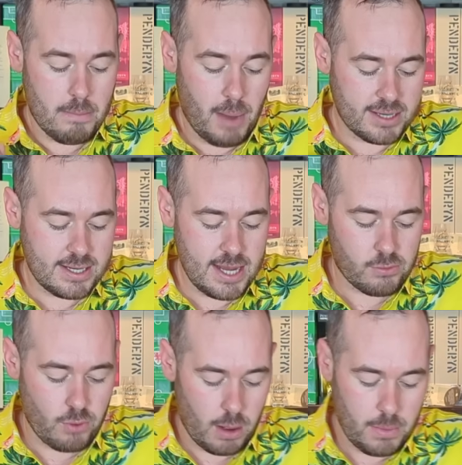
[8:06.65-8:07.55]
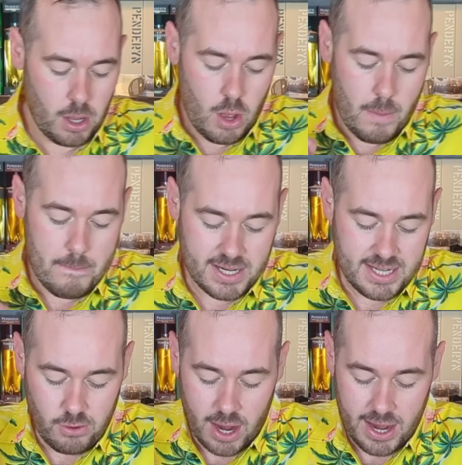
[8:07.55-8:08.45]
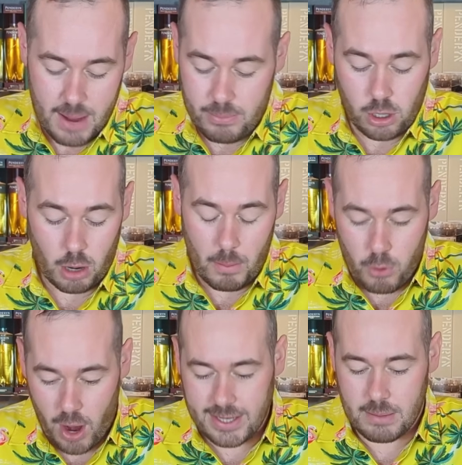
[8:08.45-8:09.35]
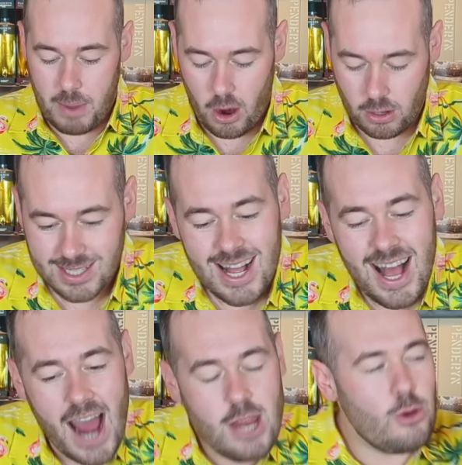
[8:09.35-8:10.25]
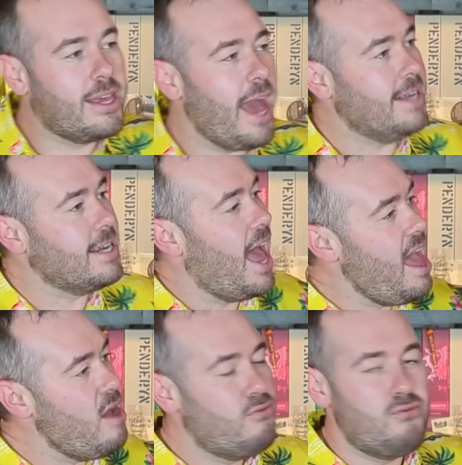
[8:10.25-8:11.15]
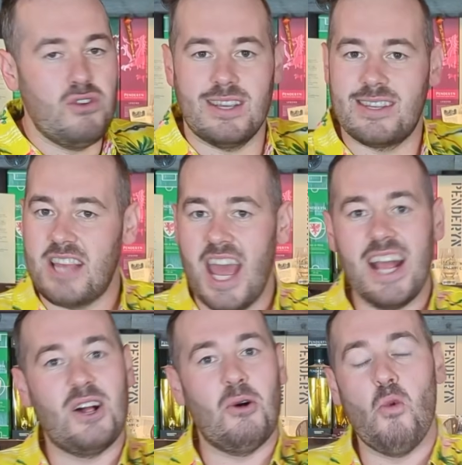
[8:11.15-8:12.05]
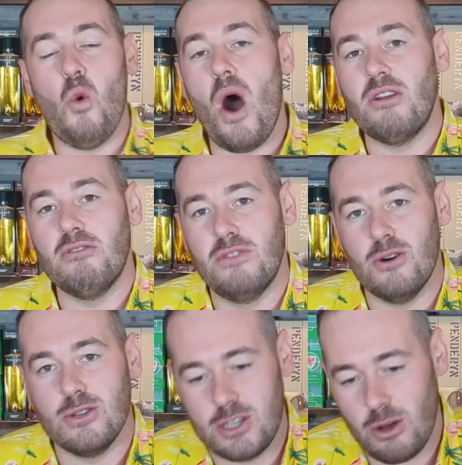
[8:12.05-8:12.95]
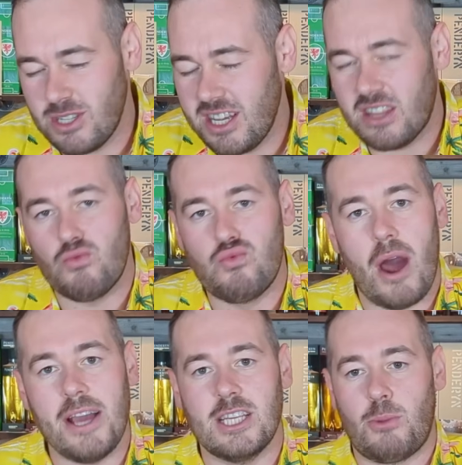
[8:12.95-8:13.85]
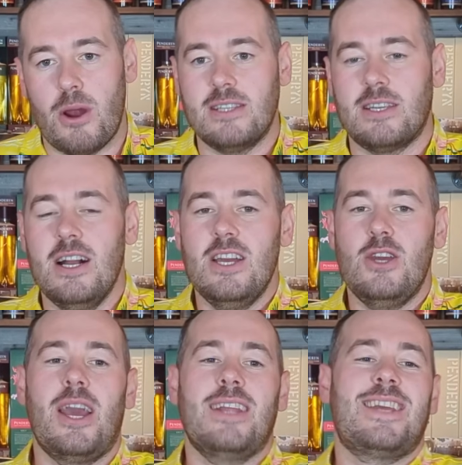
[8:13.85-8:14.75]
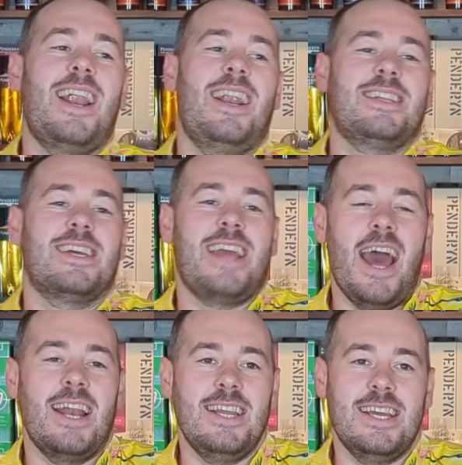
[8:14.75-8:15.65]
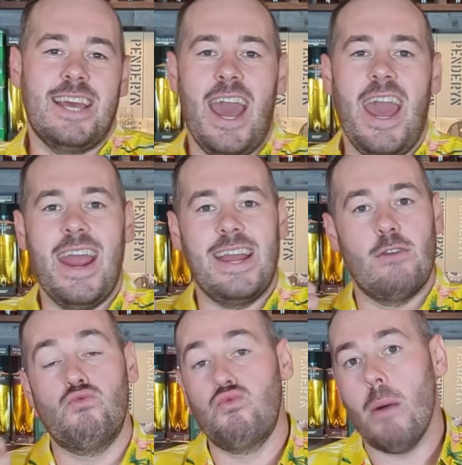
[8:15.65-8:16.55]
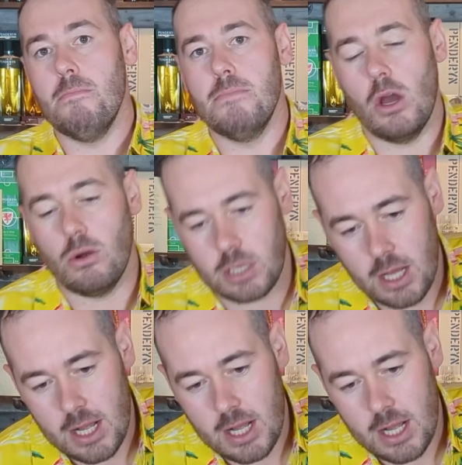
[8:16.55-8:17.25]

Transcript: Martinique rum, Madeira, and apricot brandy barrels. And you get every single one of those notes. You get the rye spice, you get kind of like the candy cane rum note,